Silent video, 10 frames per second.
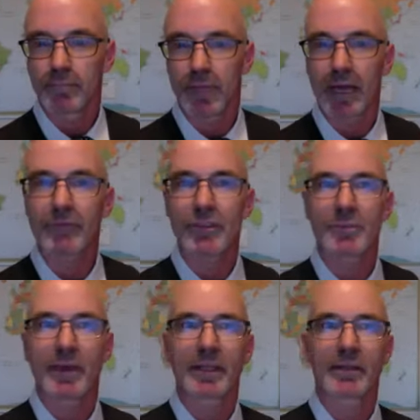after
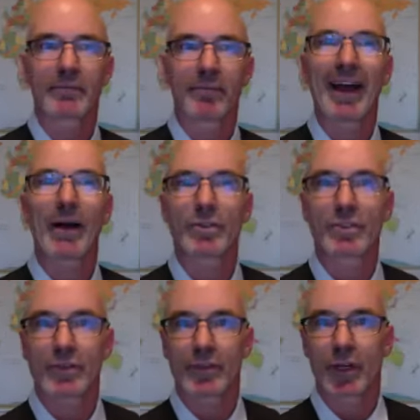spending
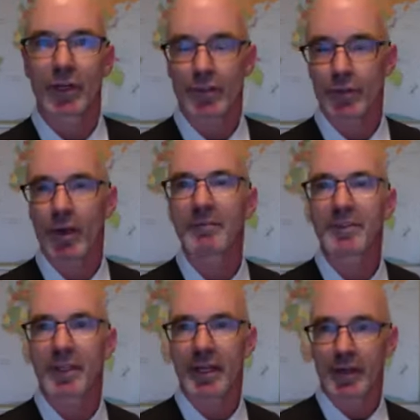thousands of dollars on a
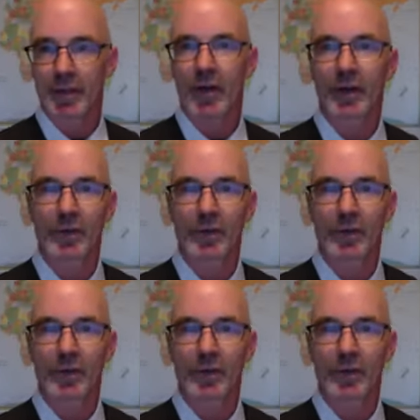website, I thought,